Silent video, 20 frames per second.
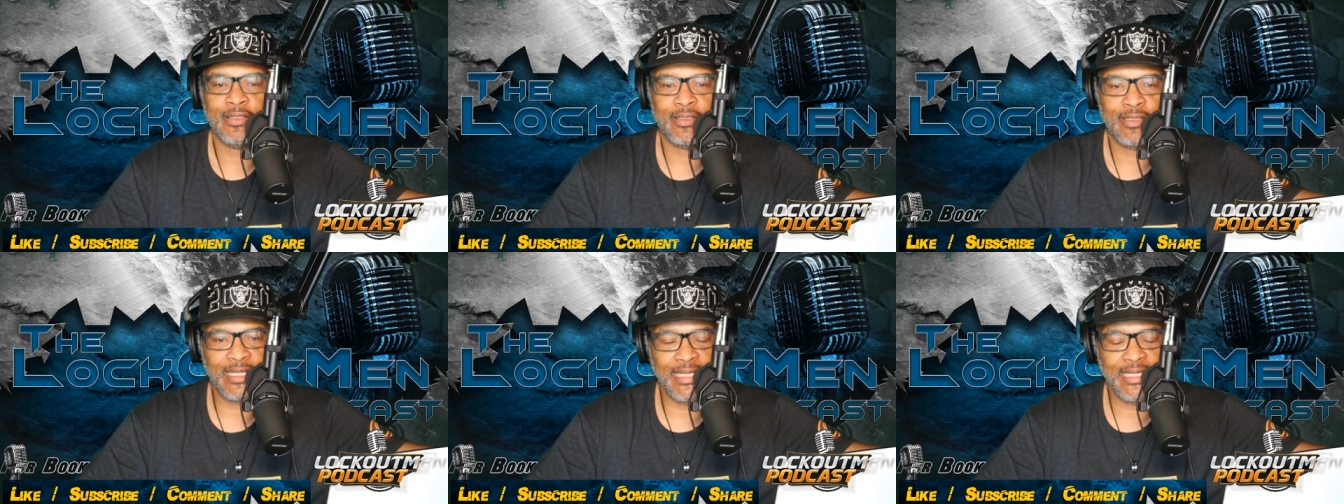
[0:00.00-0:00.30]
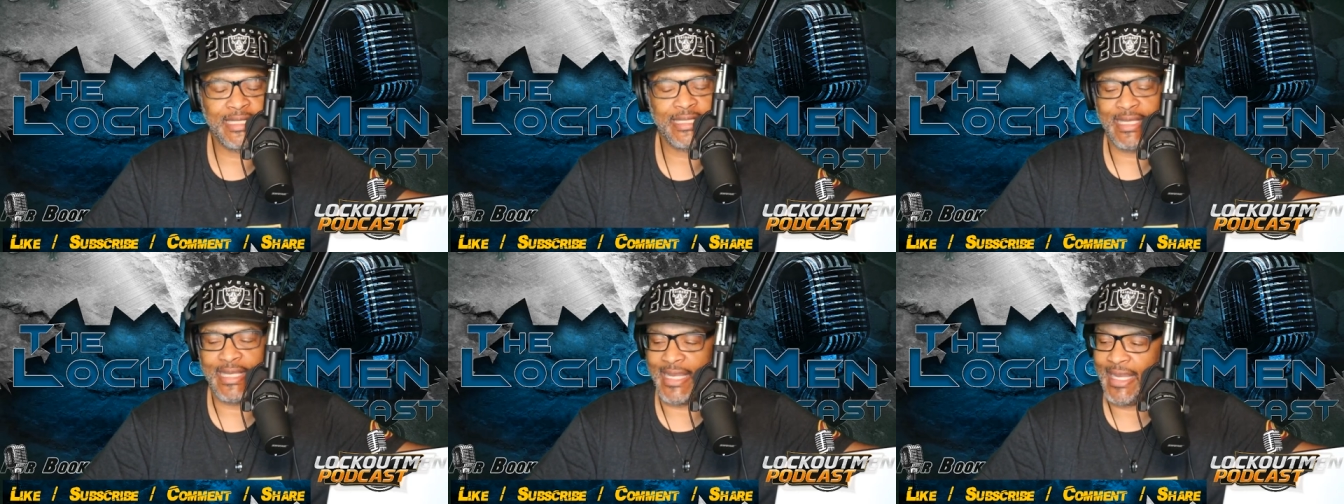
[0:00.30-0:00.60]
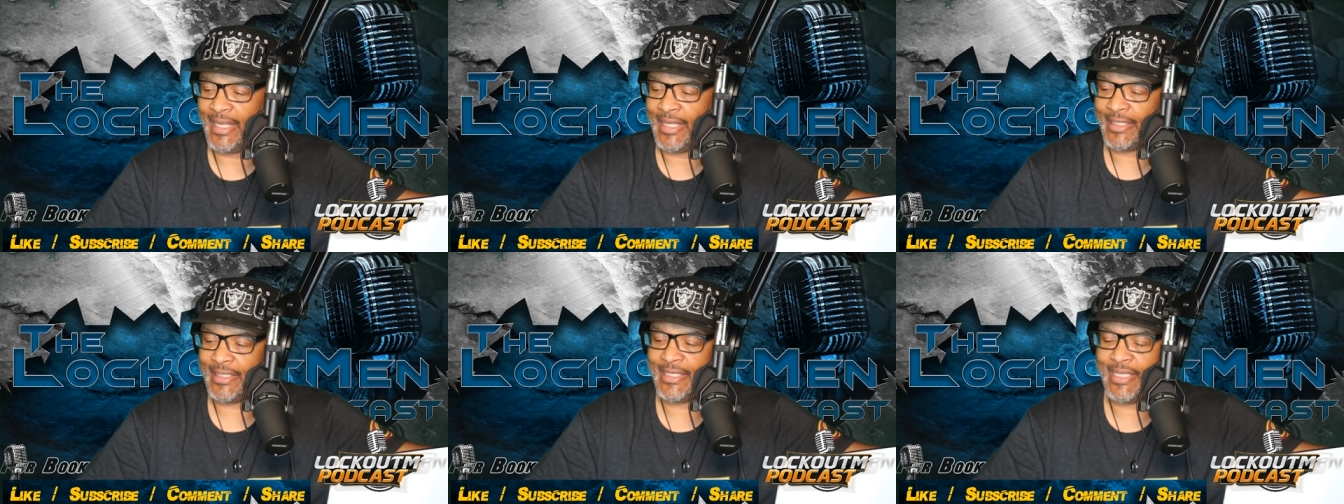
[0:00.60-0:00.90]
then
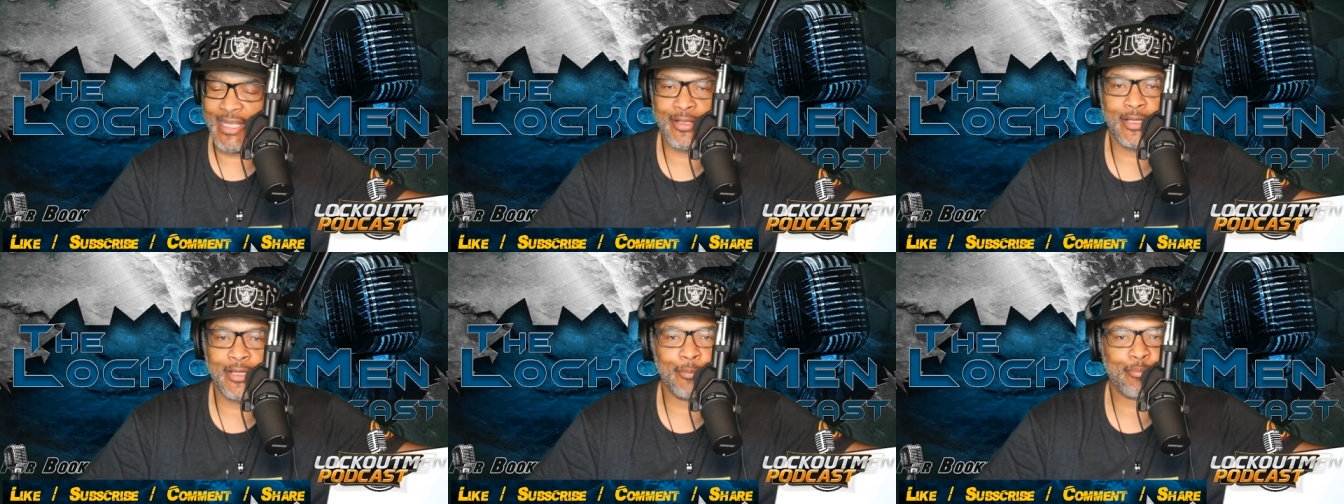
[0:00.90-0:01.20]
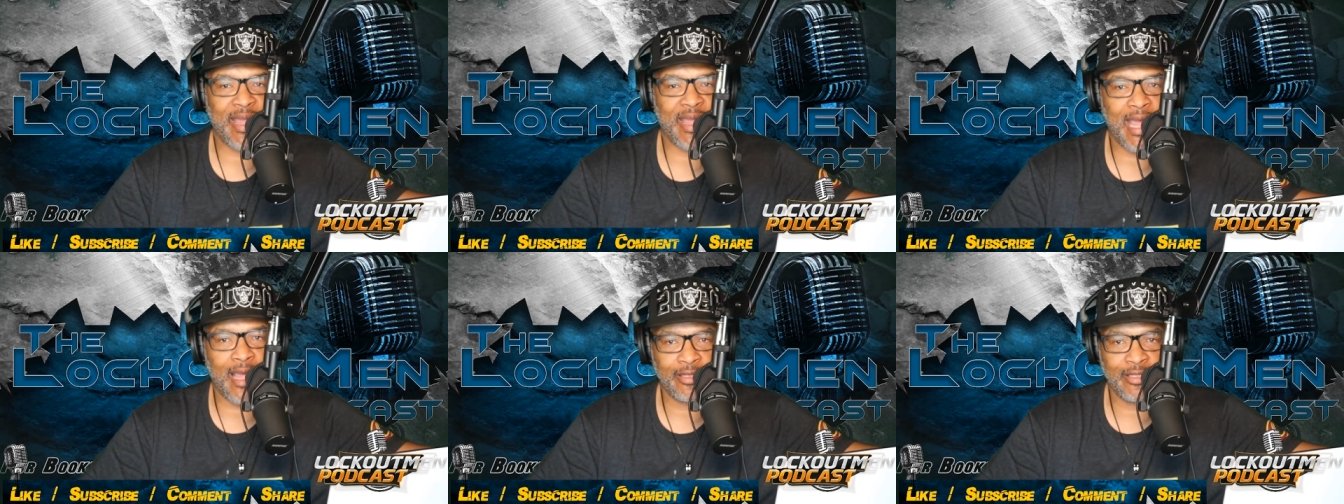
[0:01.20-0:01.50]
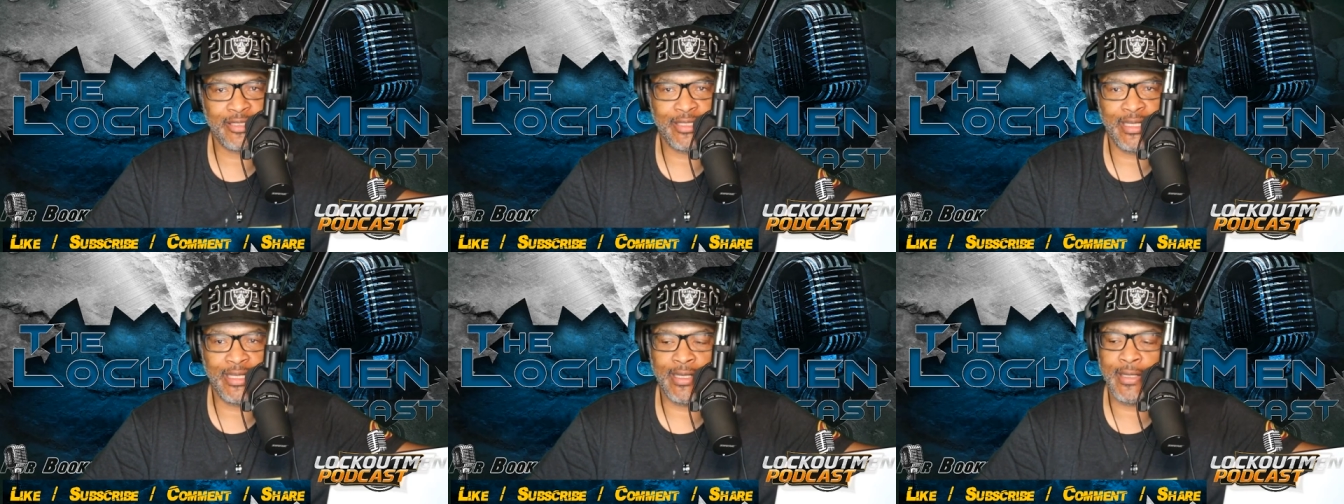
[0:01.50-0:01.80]
yeah, get up out
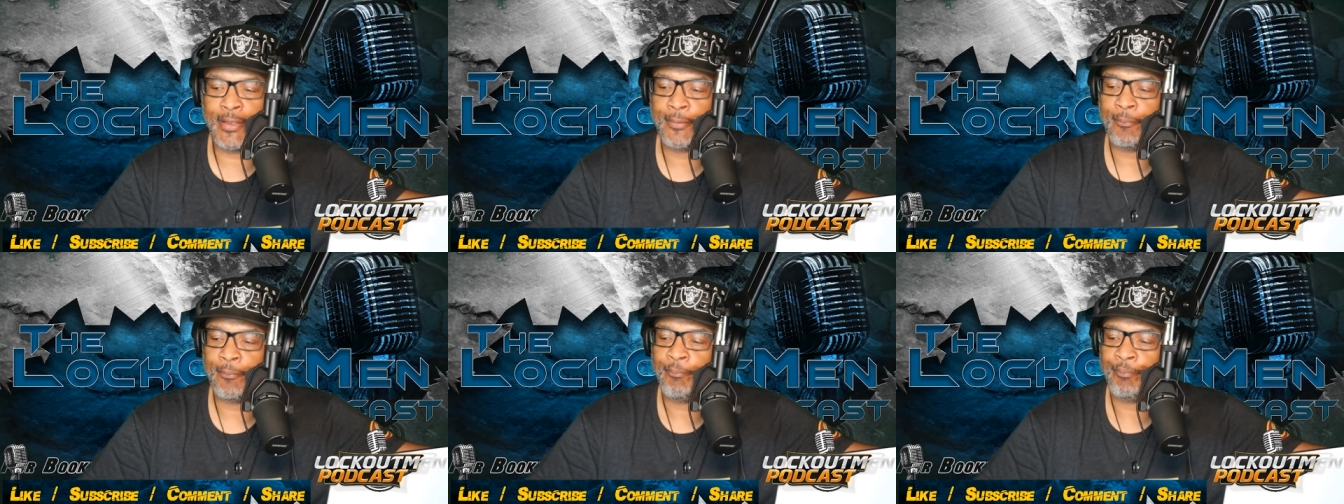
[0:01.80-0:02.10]
of there